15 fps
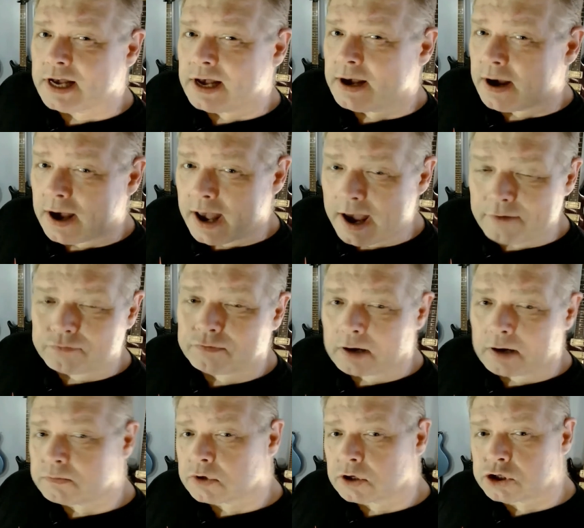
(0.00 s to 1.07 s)
after I'm done
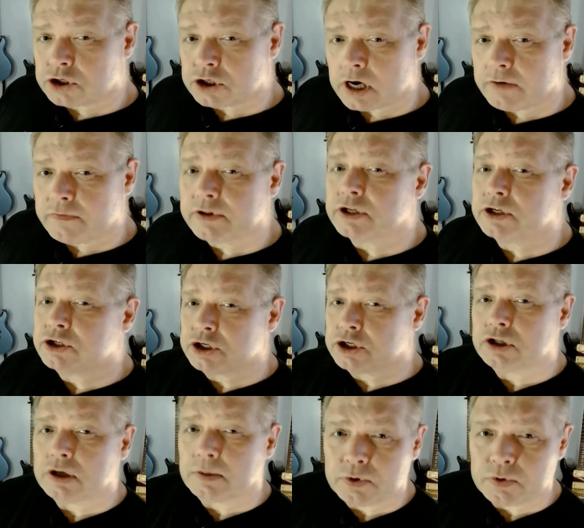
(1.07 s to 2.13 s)
sharing the
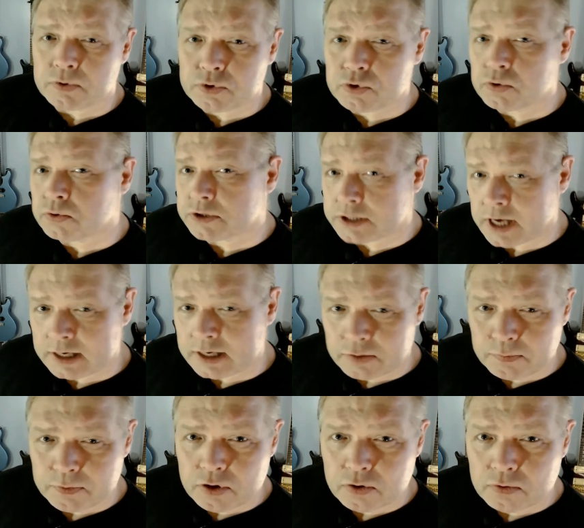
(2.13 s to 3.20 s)
GW2 standard with
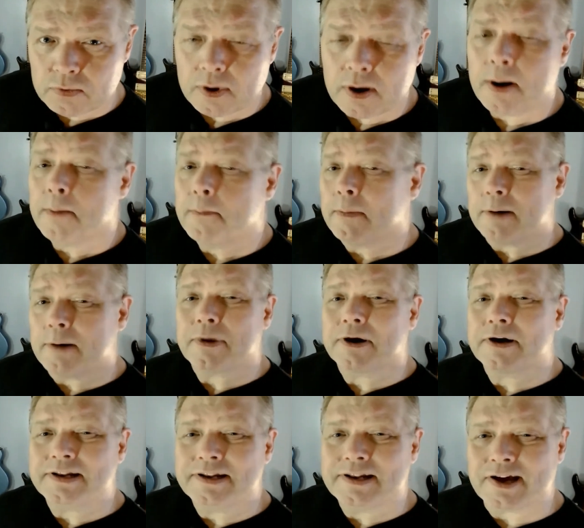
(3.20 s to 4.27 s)
you, my buddy
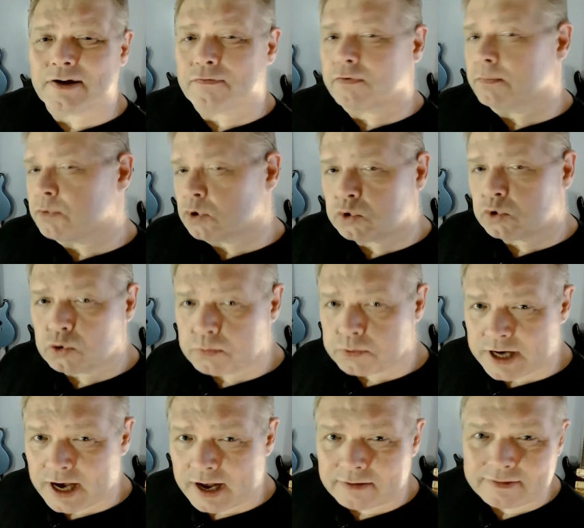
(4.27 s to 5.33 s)
Nick from YouTube channel
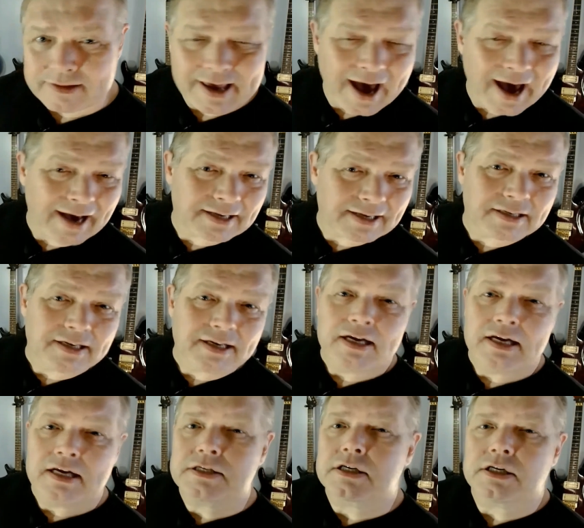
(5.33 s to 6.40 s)
The Axe is
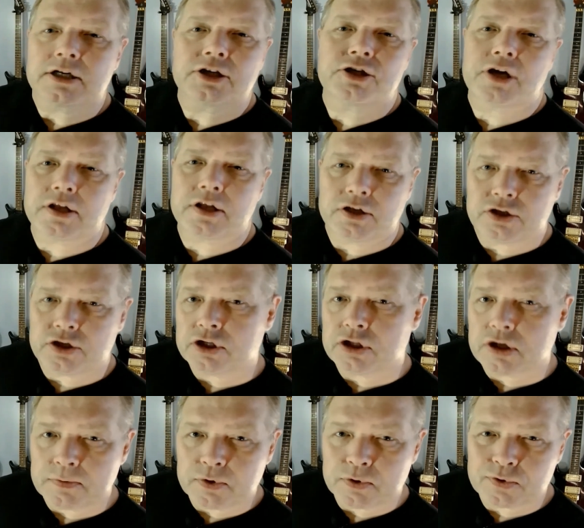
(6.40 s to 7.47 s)
going to share the
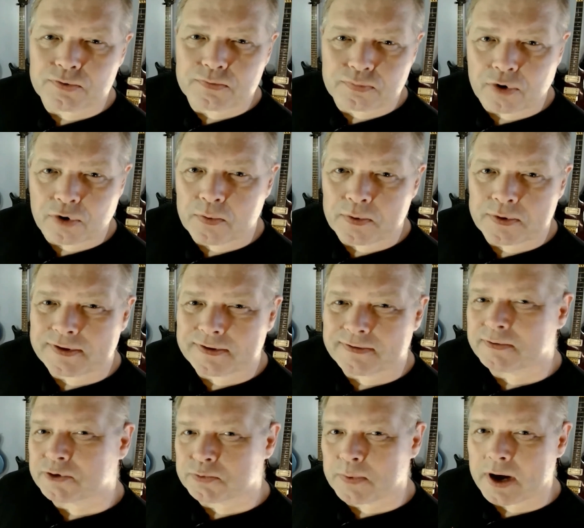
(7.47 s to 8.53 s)
GW2 Pro with you as
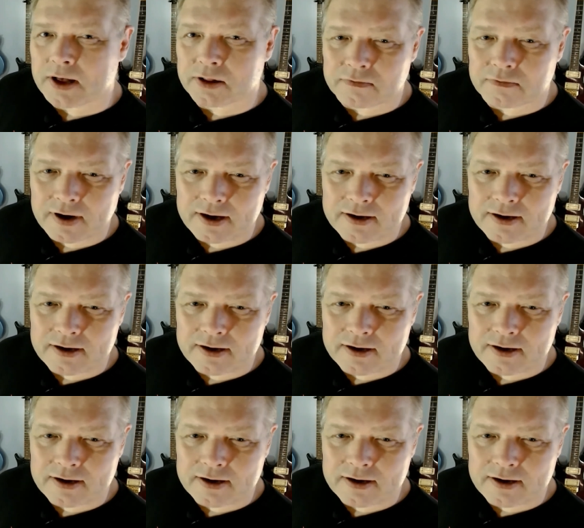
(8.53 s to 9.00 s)
well, all right?